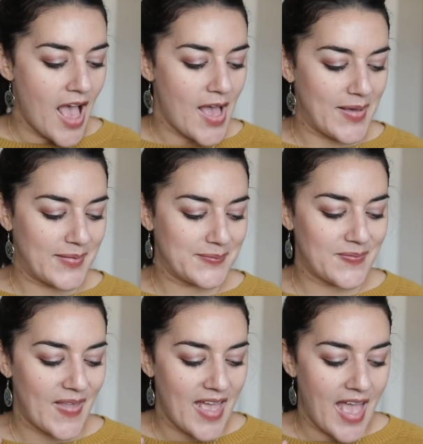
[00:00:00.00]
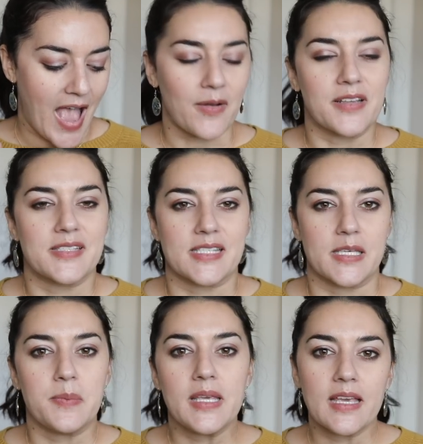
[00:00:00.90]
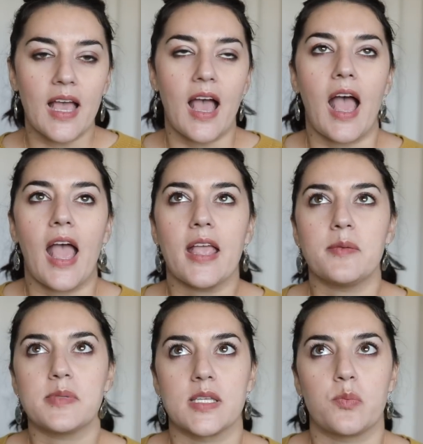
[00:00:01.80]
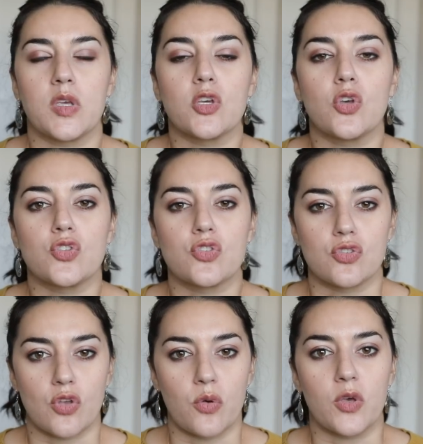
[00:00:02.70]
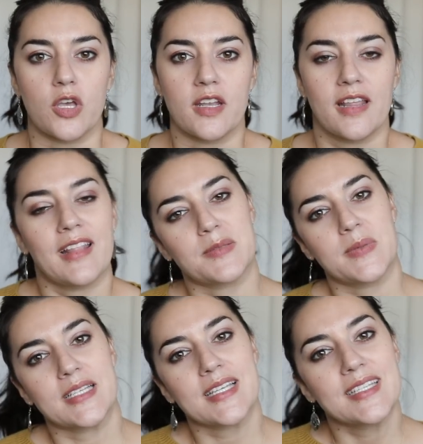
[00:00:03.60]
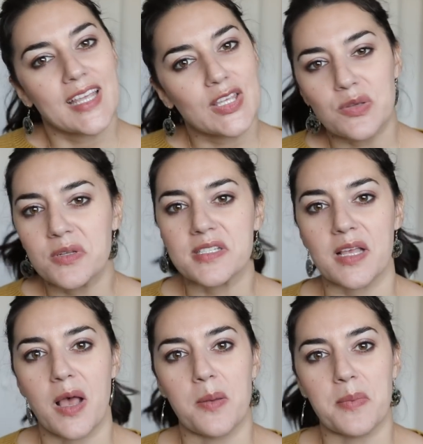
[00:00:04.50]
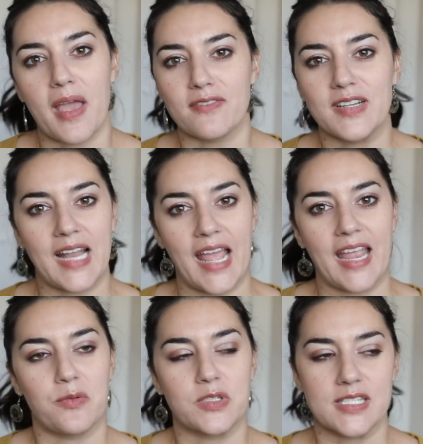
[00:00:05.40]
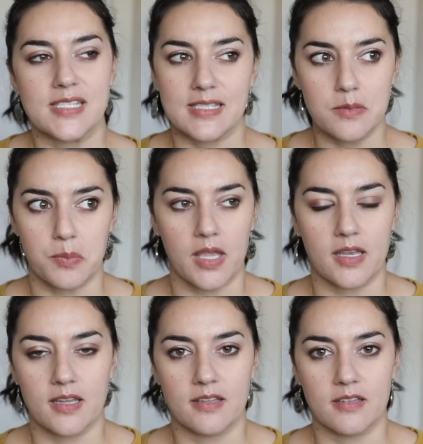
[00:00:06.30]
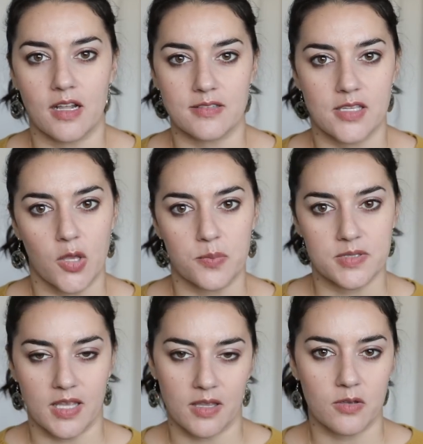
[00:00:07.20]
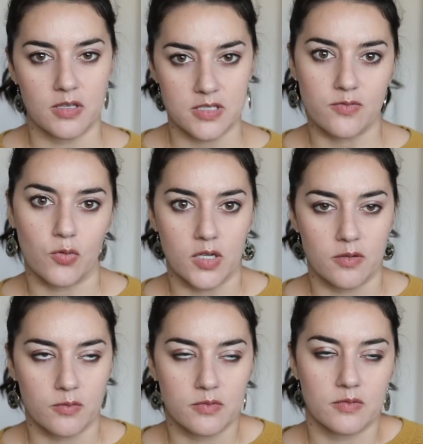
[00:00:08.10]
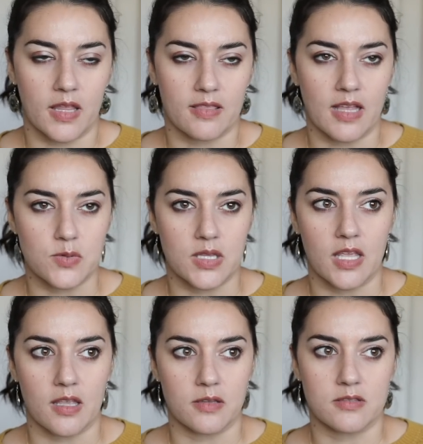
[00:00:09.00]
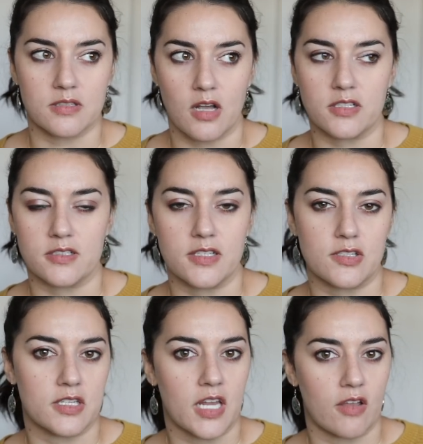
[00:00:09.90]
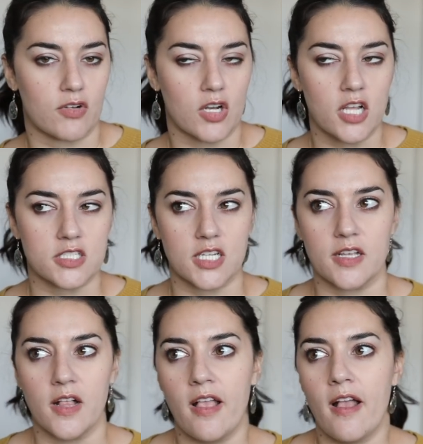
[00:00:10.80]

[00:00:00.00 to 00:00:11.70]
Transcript: Um, how are you sleeping? I am sleeping so good, and that's because I take Unisom every night, which is sleep aid. It also helps like it's for like that's what they the doctor tells you to take for nausea.